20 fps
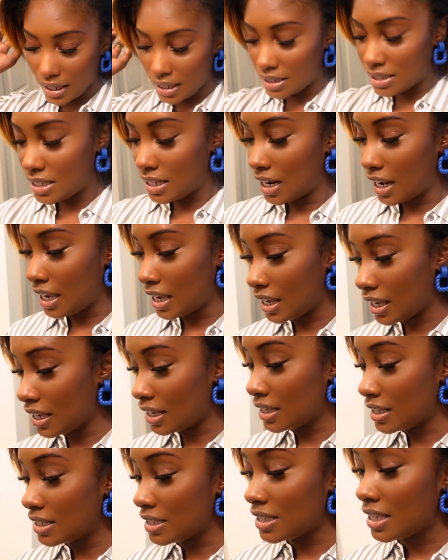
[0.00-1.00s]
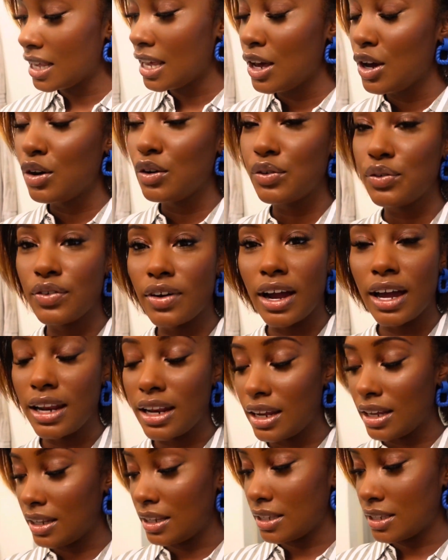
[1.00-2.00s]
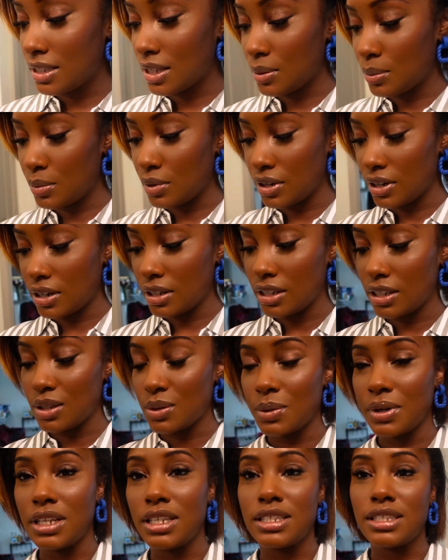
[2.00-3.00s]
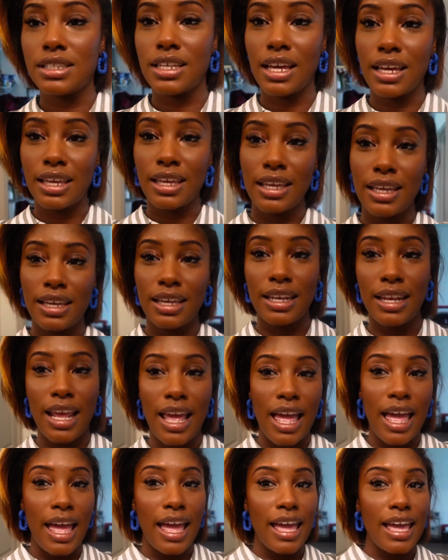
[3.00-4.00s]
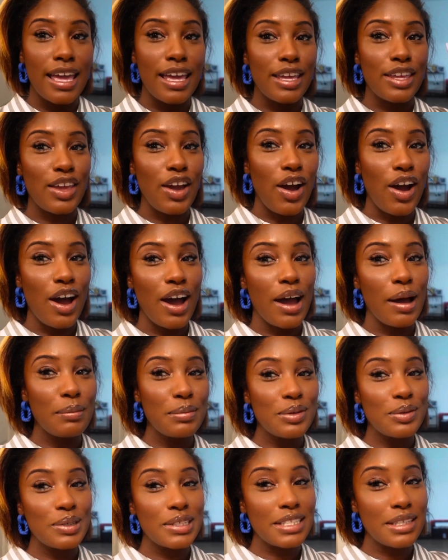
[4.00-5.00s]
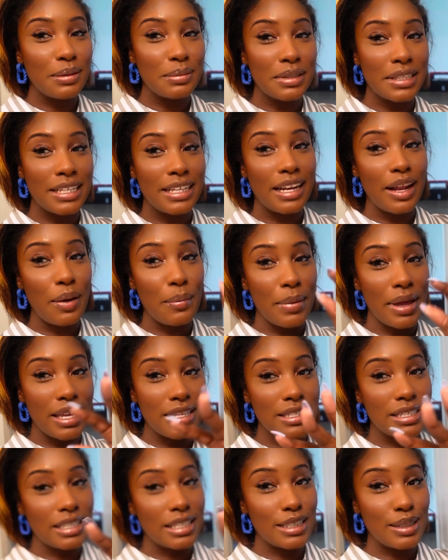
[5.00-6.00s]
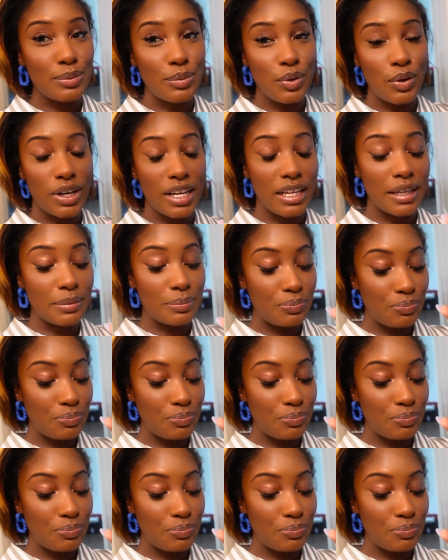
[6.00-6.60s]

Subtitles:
Today is Friday, December the 22nd, and y'all, I'm doing something amazing this morning.